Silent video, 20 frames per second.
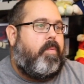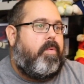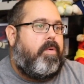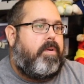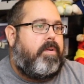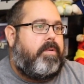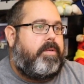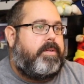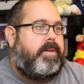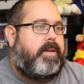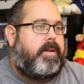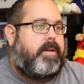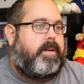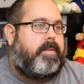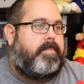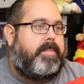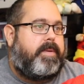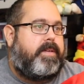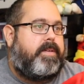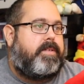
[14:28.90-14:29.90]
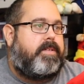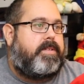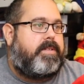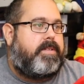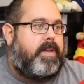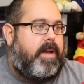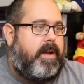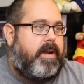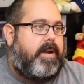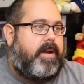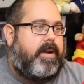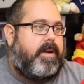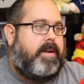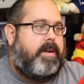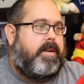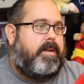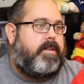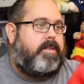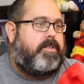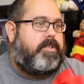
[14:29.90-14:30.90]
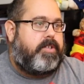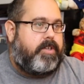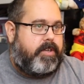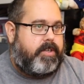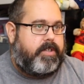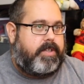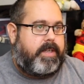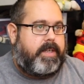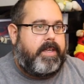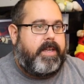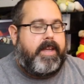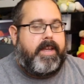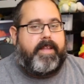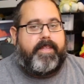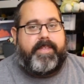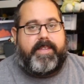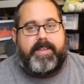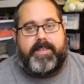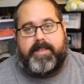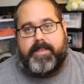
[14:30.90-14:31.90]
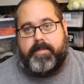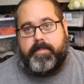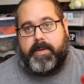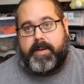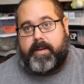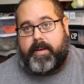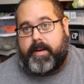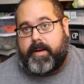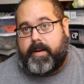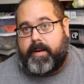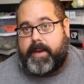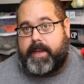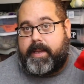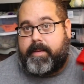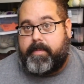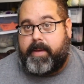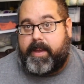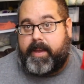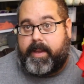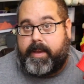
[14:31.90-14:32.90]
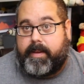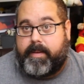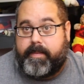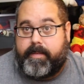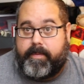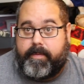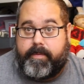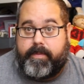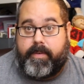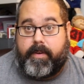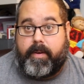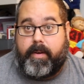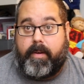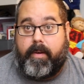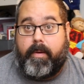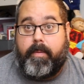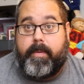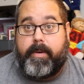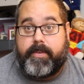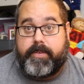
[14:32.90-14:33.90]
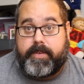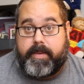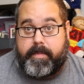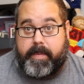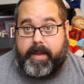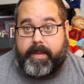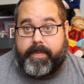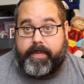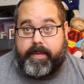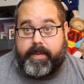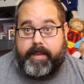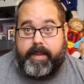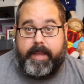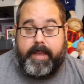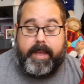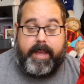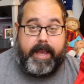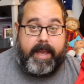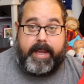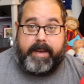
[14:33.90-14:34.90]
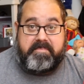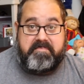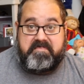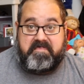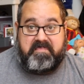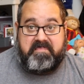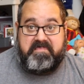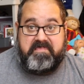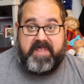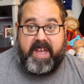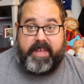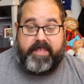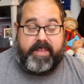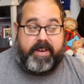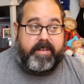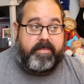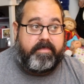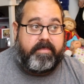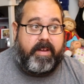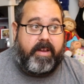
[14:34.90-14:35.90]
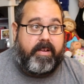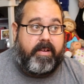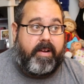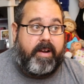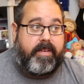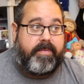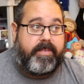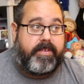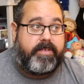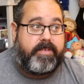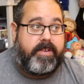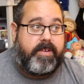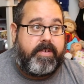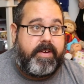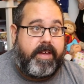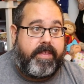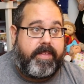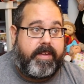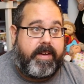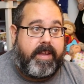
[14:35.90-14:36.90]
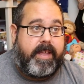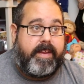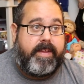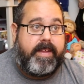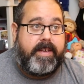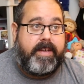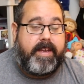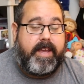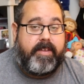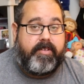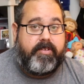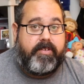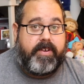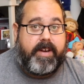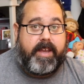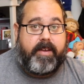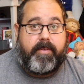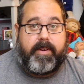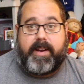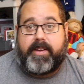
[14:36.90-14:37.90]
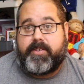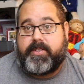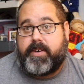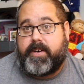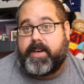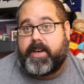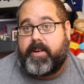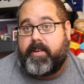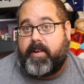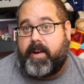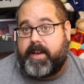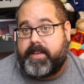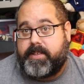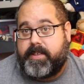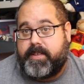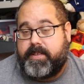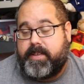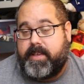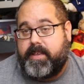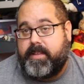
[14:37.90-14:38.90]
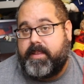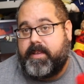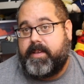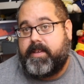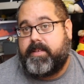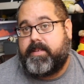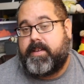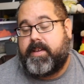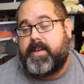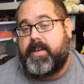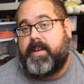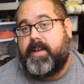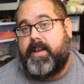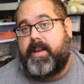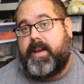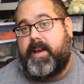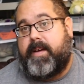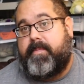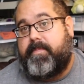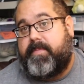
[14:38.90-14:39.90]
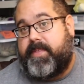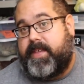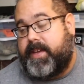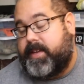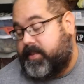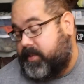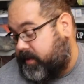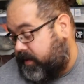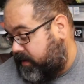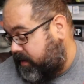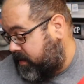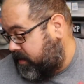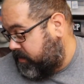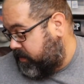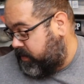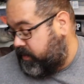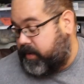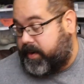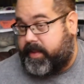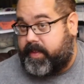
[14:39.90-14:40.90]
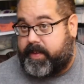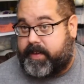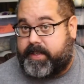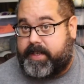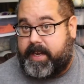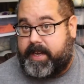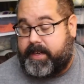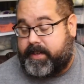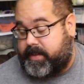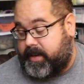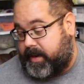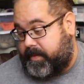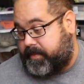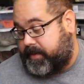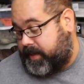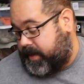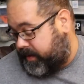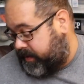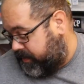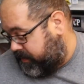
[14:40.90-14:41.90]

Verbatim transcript: World Cup soccer jersey. This has been on our eBay for almost a month and nothing no offers no nothing and then yesterday when i started cross listing things um, this along with one of the tank tops down